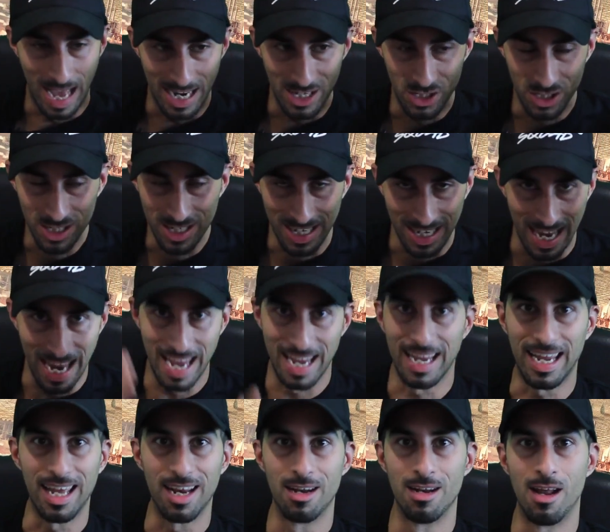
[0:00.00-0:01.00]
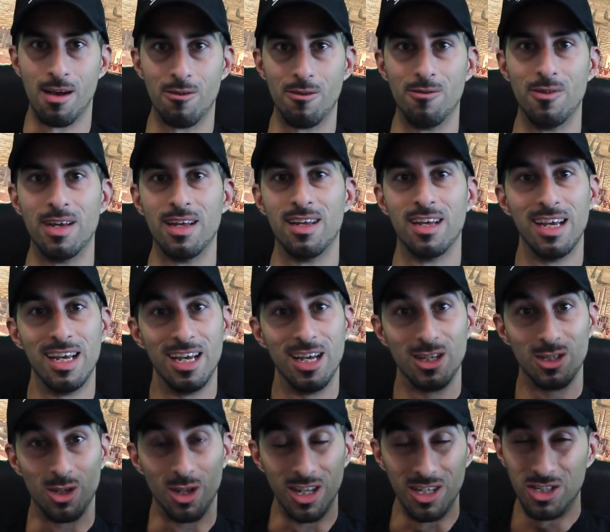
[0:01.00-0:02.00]
I just can't get enough of it.
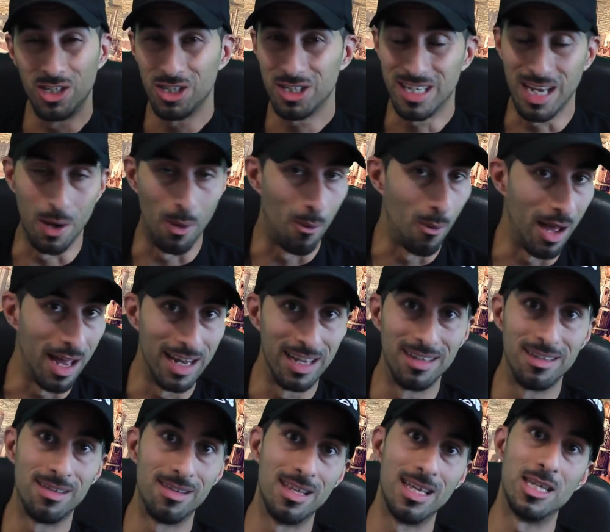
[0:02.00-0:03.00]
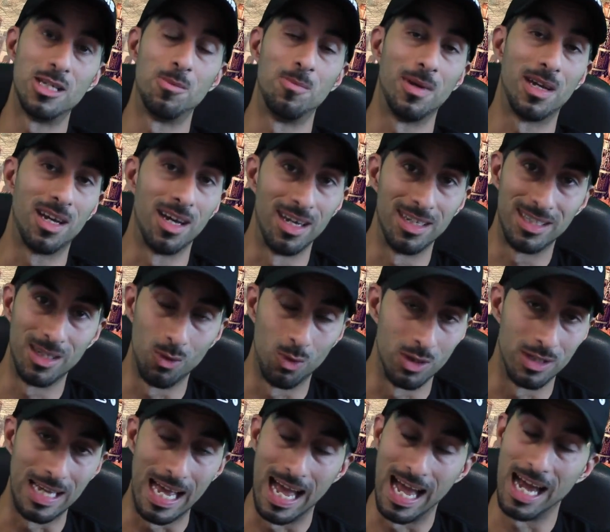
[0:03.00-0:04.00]
So let's just get right into this because it
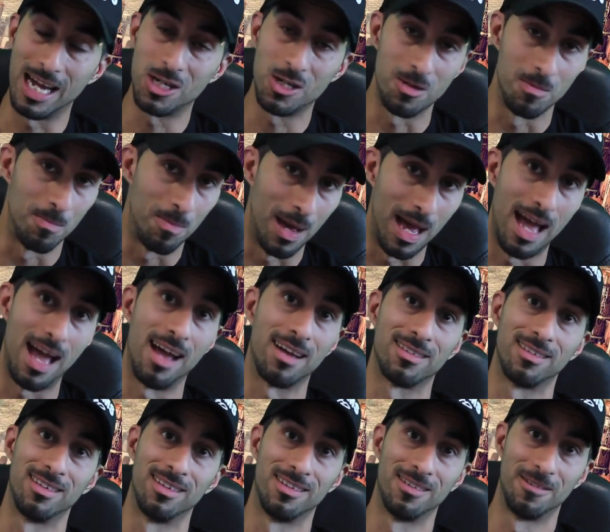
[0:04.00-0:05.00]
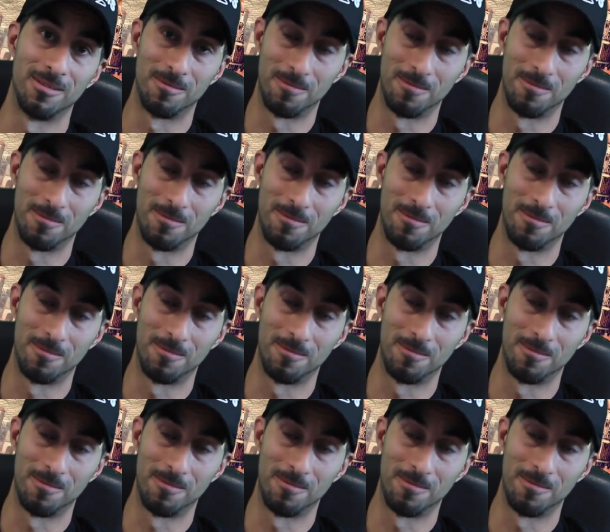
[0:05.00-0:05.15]
was action-packed.